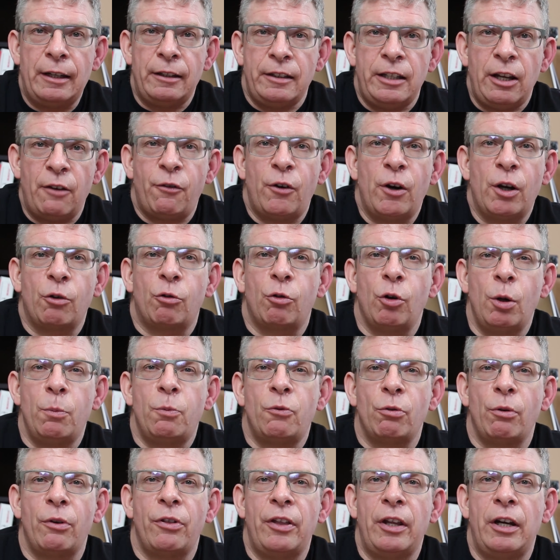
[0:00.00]
different
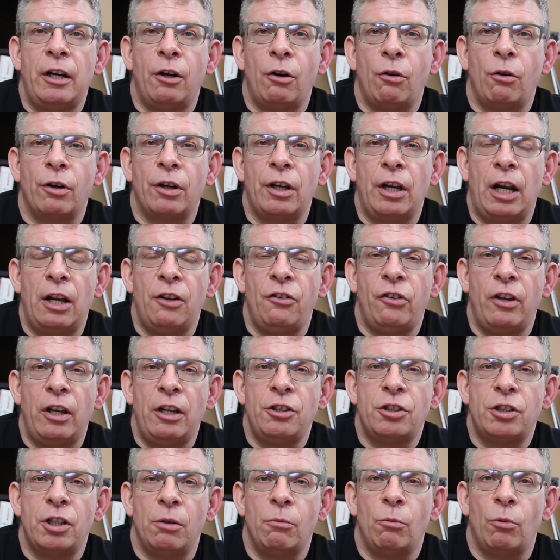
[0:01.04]
groups within an
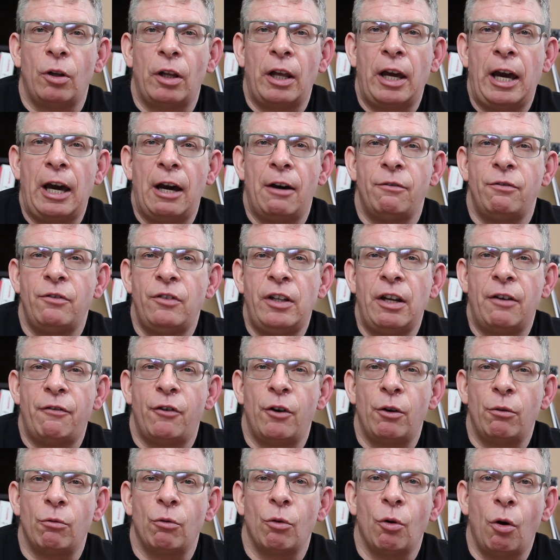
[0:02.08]
organization will have
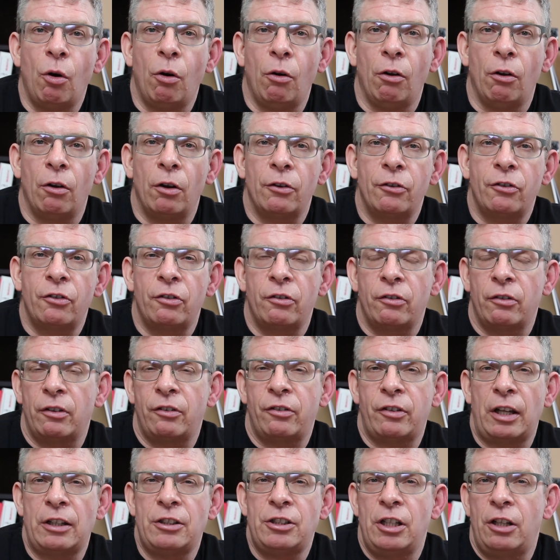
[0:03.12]
different roles,
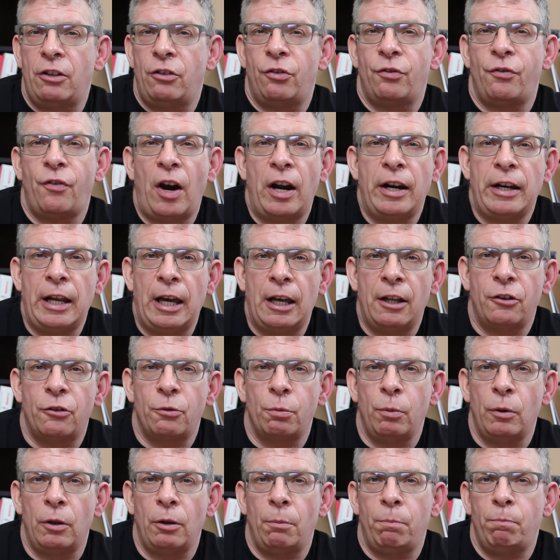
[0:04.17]
such as
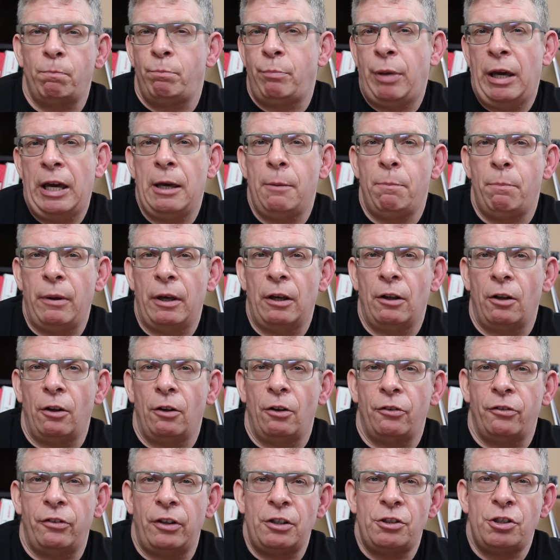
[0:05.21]
finance will pay
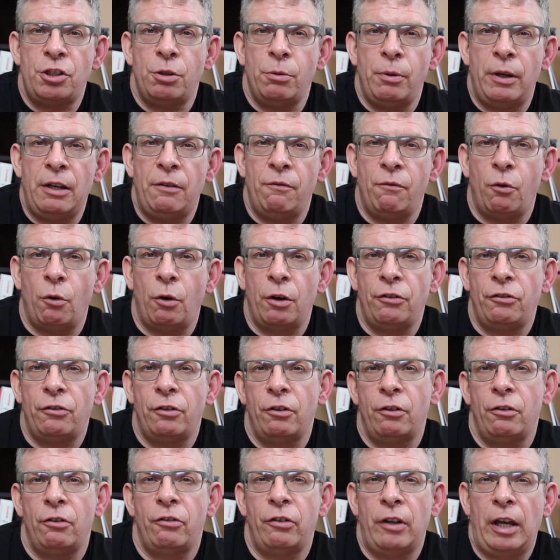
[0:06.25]
bills, issue
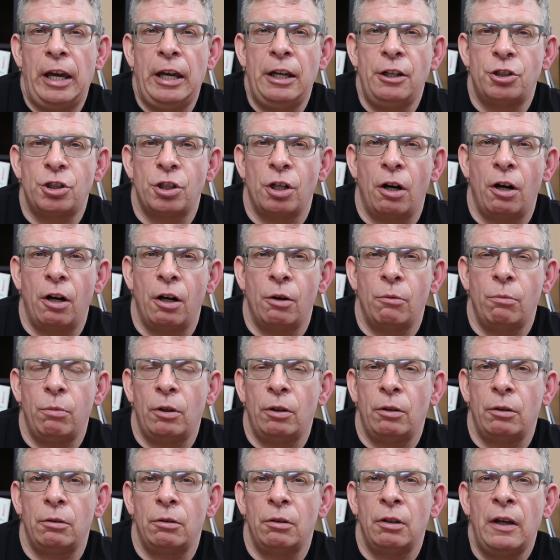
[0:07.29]
invoices, HR
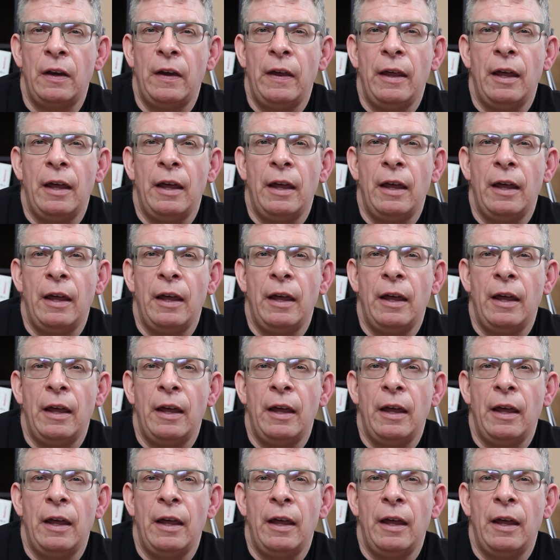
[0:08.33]
will